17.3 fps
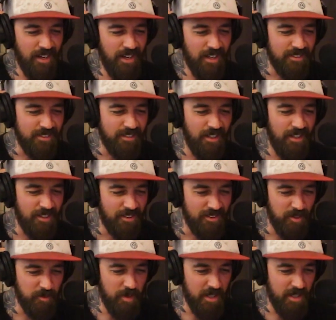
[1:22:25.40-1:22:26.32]
Rad.
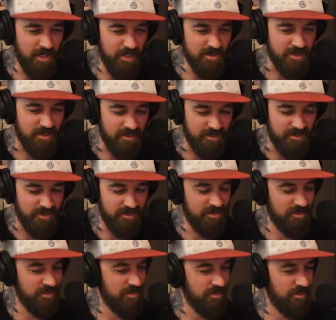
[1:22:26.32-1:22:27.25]
Yeah. You're my cousin.
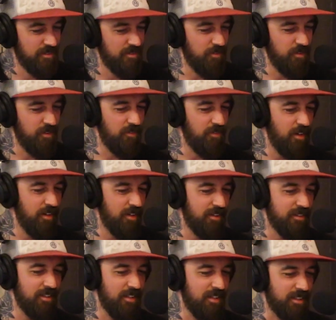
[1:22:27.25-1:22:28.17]
We've
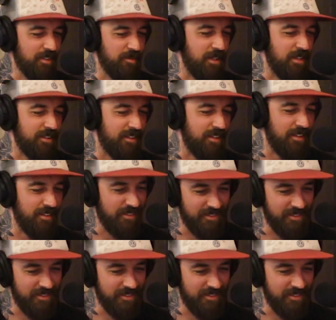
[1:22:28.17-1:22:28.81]
already talked about